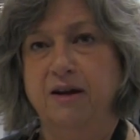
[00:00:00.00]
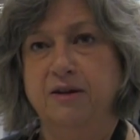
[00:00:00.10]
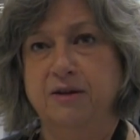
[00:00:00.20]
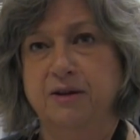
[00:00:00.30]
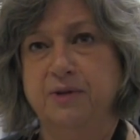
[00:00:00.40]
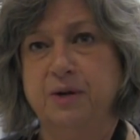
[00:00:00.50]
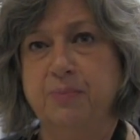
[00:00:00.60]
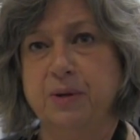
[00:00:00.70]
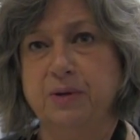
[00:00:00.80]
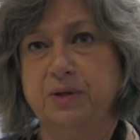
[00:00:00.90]
the
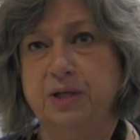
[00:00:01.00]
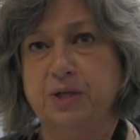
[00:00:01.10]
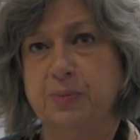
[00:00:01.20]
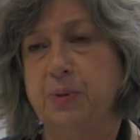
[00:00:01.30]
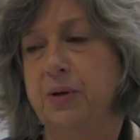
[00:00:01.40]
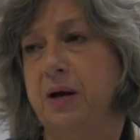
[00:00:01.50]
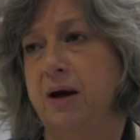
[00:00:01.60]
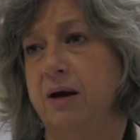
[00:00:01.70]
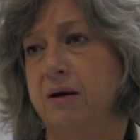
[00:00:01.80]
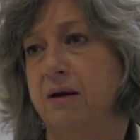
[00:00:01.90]
ability to put
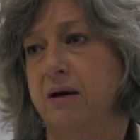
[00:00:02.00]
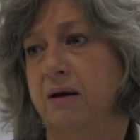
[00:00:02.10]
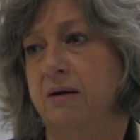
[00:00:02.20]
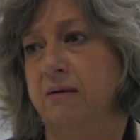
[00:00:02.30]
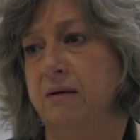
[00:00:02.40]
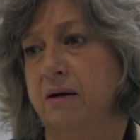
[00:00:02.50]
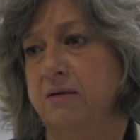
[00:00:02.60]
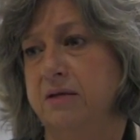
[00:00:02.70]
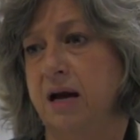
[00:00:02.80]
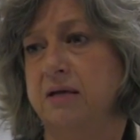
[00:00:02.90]
out
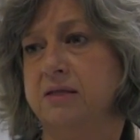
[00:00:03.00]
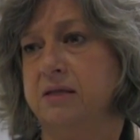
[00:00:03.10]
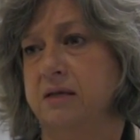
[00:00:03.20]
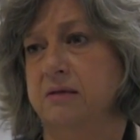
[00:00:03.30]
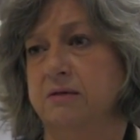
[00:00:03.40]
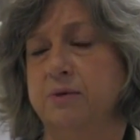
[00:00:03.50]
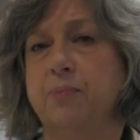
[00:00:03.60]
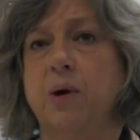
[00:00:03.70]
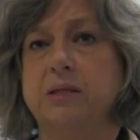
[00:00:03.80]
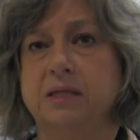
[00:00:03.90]
a desk and to
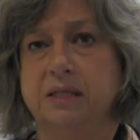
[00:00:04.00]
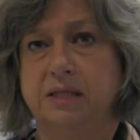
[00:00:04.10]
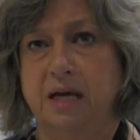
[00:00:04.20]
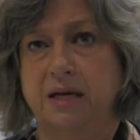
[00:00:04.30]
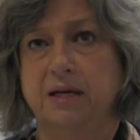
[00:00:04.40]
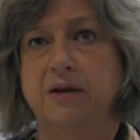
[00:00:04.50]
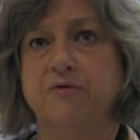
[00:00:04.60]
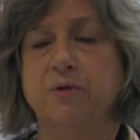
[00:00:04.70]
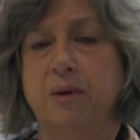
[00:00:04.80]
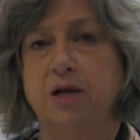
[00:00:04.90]
process data and
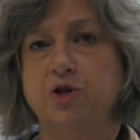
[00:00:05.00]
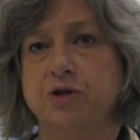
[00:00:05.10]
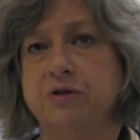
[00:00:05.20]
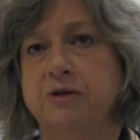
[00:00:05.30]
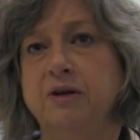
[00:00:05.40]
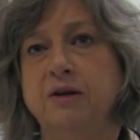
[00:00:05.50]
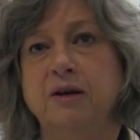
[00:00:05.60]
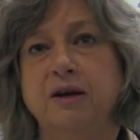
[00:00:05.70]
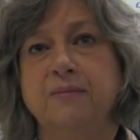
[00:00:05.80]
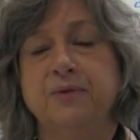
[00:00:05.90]
information,
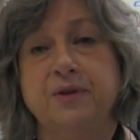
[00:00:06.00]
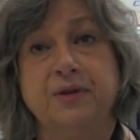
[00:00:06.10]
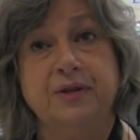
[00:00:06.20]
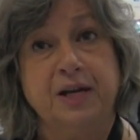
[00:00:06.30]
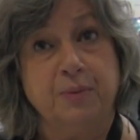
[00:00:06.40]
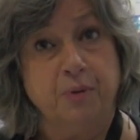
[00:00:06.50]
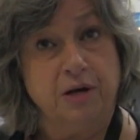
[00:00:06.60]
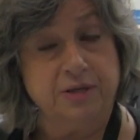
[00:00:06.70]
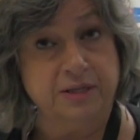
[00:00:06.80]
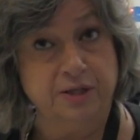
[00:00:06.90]
so that they can
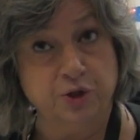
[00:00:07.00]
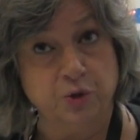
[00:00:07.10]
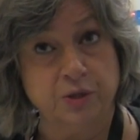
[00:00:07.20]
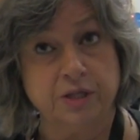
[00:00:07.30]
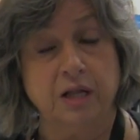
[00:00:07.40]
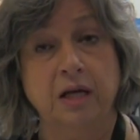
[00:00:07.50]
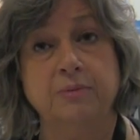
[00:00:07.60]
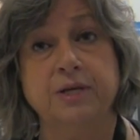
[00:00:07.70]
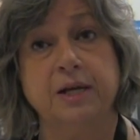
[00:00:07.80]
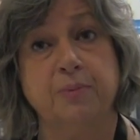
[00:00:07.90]
process insurance
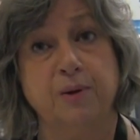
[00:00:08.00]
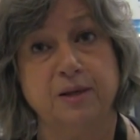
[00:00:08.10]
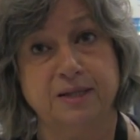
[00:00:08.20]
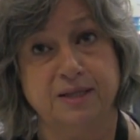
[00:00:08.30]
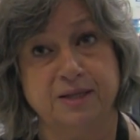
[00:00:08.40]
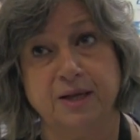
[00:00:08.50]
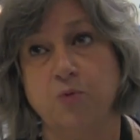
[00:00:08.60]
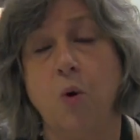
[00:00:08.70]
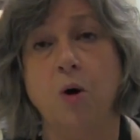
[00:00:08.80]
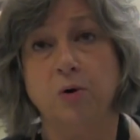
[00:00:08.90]
claims. They can process, like
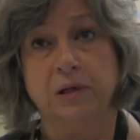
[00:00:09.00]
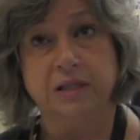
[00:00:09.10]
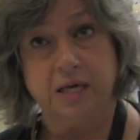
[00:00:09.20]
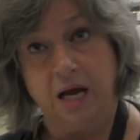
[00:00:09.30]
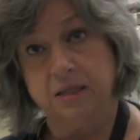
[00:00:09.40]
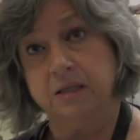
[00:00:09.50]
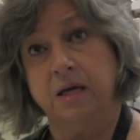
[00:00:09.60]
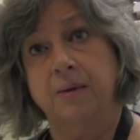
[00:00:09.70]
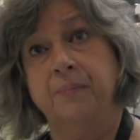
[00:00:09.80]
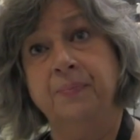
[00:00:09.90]
Walgreens has
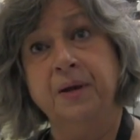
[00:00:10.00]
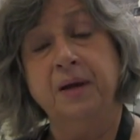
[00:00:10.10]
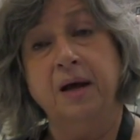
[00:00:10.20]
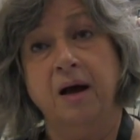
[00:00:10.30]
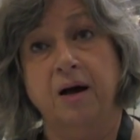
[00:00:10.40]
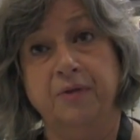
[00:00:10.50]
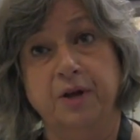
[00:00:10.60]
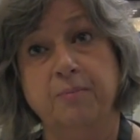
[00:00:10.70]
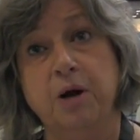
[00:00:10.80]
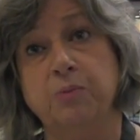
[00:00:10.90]
some on
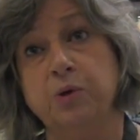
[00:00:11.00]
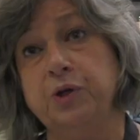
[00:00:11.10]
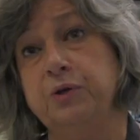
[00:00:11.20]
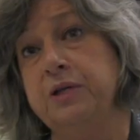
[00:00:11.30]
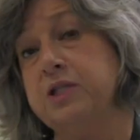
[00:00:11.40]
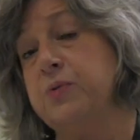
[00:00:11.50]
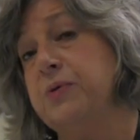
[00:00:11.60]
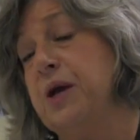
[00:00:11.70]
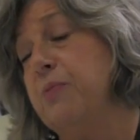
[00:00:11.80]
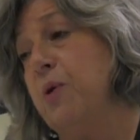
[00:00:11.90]
their mobile units
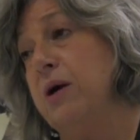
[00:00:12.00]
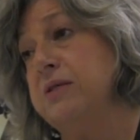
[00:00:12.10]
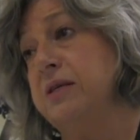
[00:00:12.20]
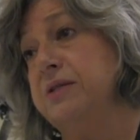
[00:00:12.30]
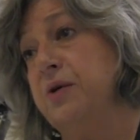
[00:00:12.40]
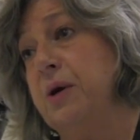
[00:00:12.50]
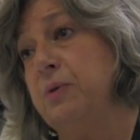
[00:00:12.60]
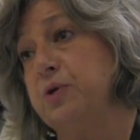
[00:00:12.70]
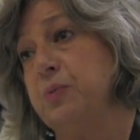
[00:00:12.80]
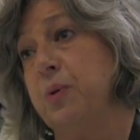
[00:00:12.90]
where they're
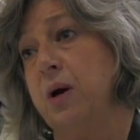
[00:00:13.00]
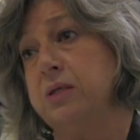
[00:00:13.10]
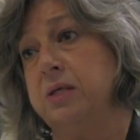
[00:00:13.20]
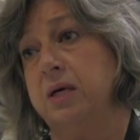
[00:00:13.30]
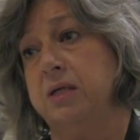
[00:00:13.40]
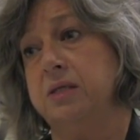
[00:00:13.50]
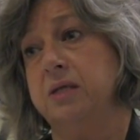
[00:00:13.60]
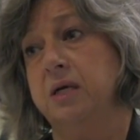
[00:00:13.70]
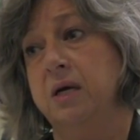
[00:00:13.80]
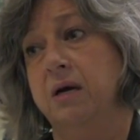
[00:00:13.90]
able to
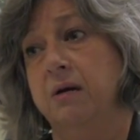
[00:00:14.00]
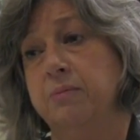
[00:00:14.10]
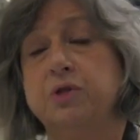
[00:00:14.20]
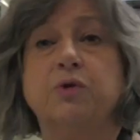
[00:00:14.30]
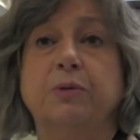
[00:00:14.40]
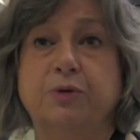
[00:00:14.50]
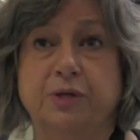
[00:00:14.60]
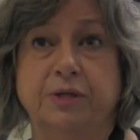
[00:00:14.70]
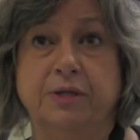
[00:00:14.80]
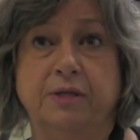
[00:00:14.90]
process
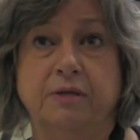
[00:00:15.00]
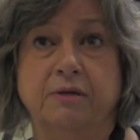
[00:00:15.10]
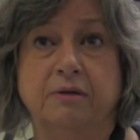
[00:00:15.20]
prescriptions